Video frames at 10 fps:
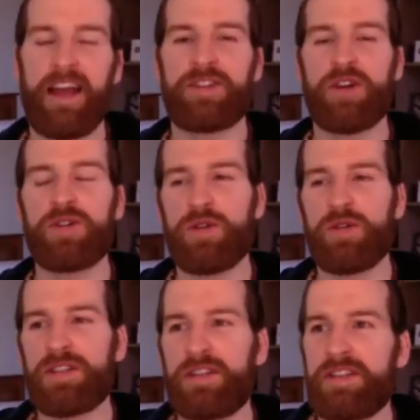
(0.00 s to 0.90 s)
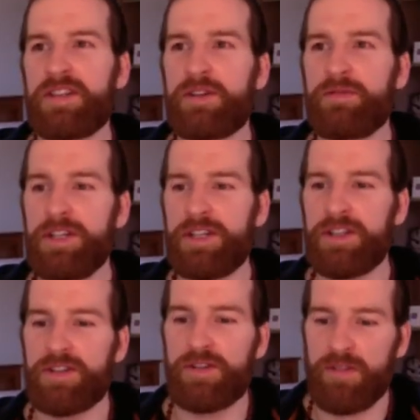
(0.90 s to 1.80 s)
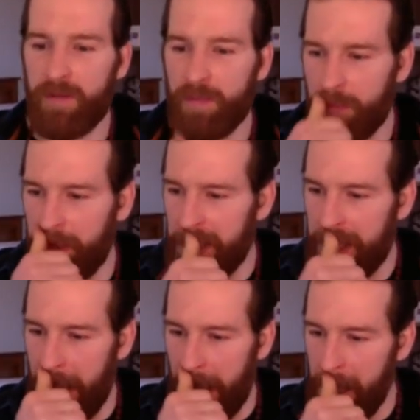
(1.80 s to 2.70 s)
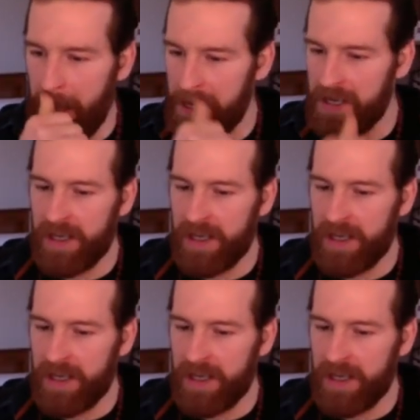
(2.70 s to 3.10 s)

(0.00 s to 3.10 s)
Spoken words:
So it's the secretions from the